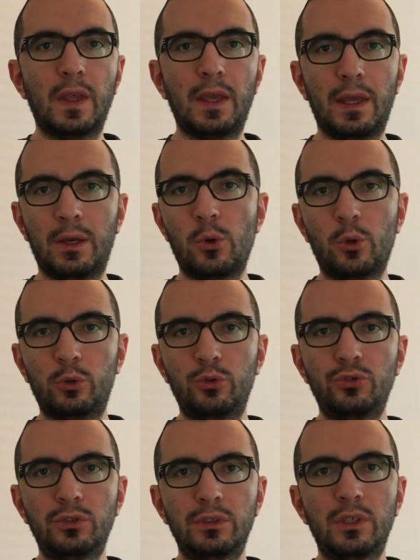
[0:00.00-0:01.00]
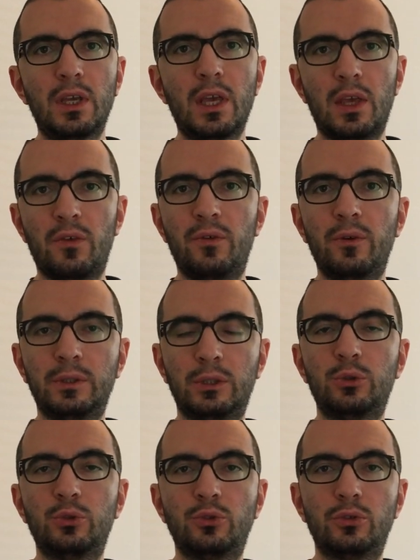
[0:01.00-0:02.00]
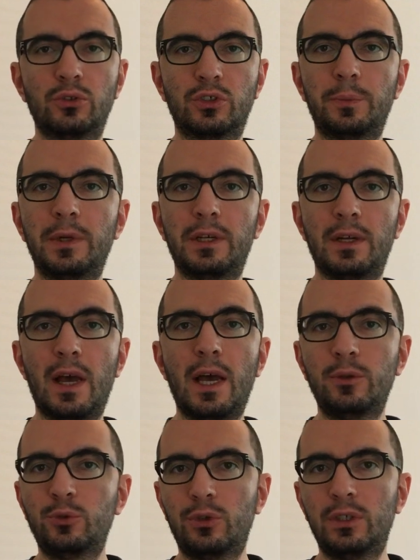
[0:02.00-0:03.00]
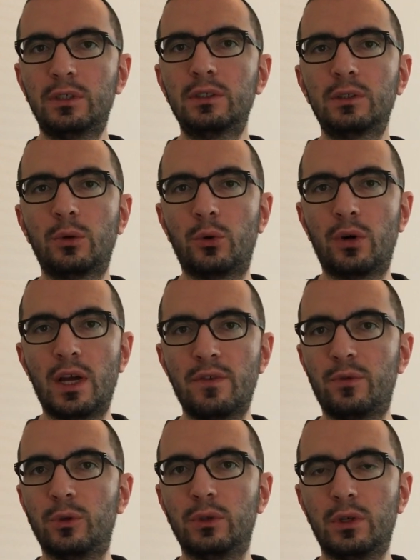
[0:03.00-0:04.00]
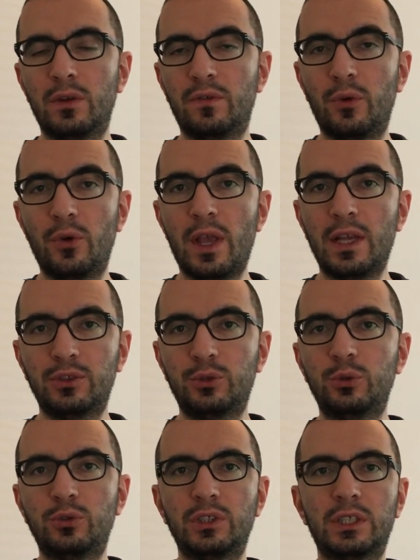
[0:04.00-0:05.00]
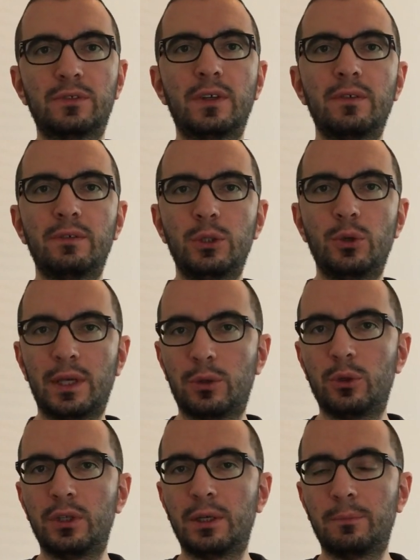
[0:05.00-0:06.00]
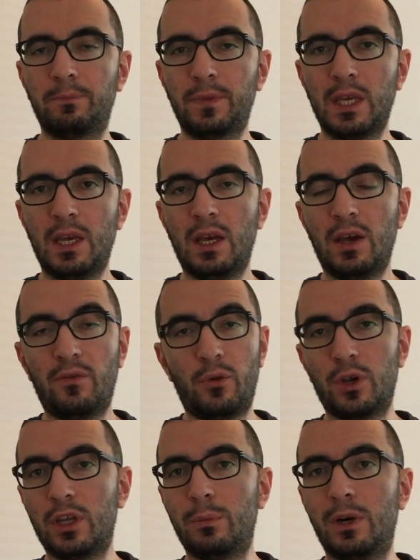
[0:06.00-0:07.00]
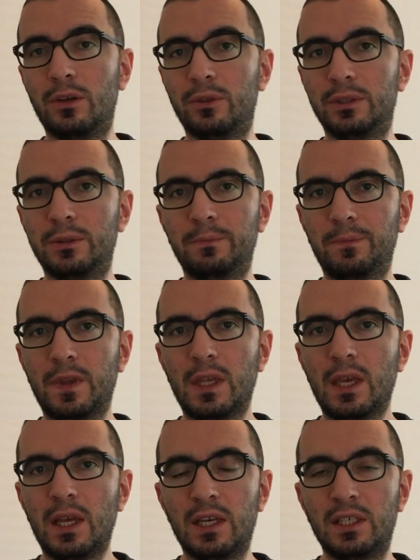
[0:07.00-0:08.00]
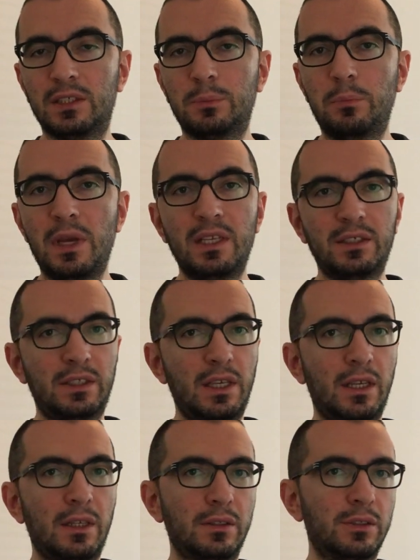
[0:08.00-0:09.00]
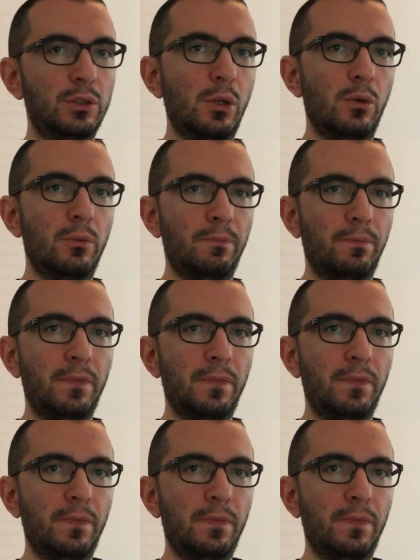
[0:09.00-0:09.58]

In conclusion, if you want to use your spare Android or iPhone for H.265 video encoding, forget about it. It is painstakingly slow.